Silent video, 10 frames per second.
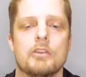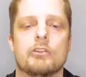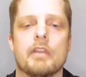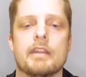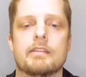
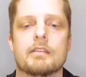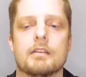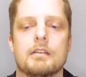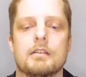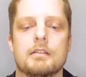So
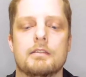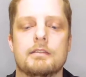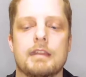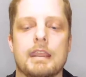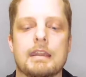let's
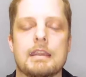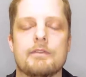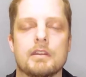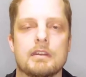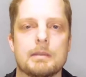take an
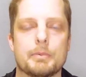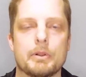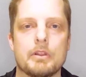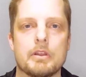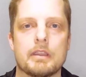even
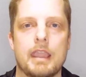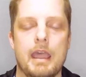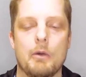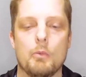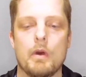deeper look
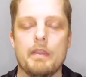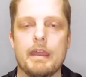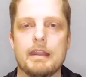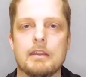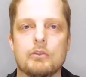at what
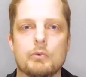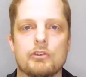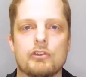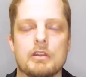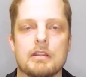that
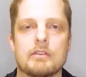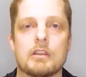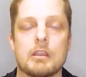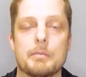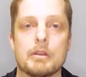intuition is
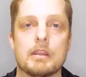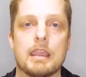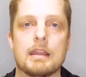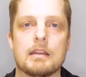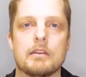
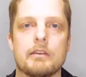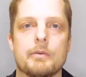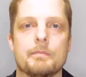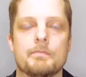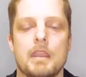communicating to you.
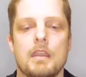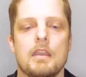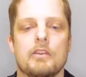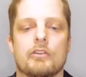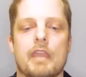
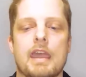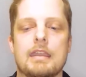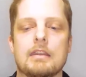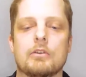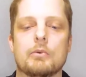So that
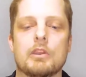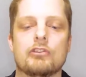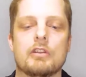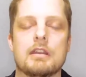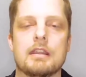
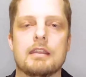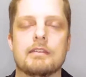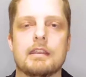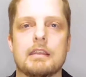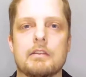intuition
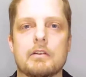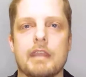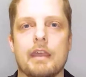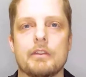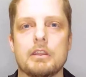is either
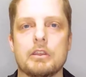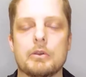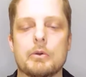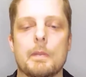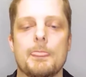telling
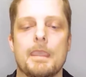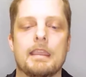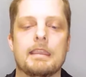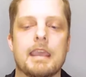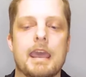you,
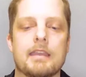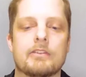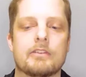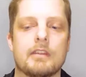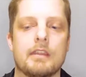
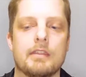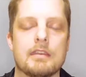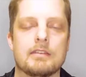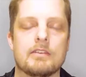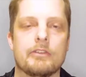yes,
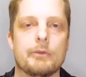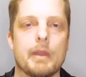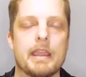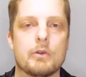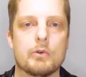this is the
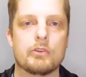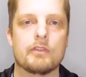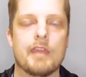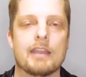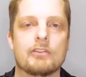right course
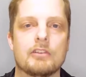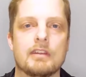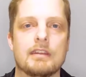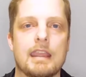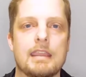of action
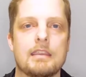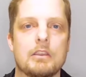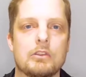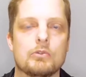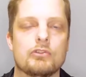to take,
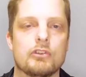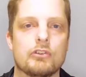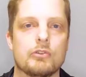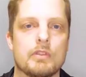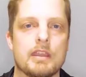you should
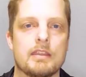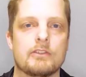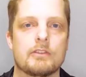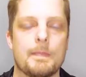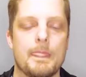do
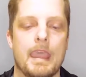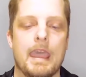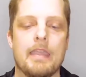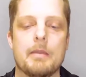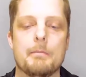this.
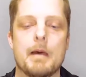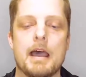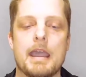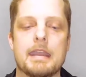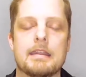And the
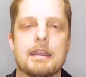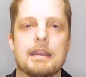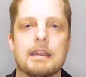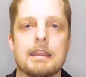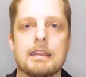mind
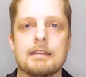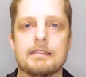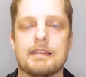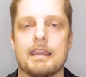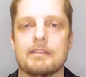in an
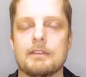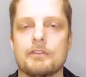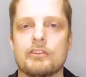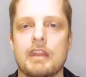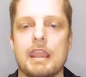indecisive
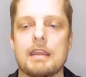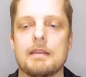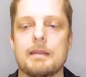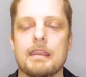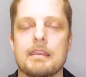
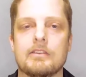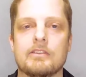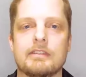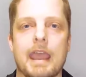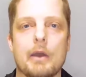state
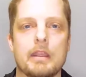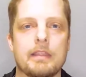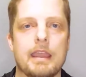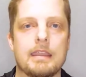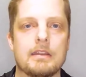is
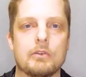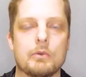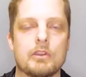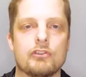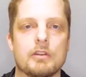doubting that
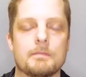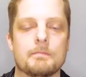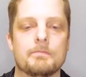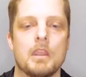intuition.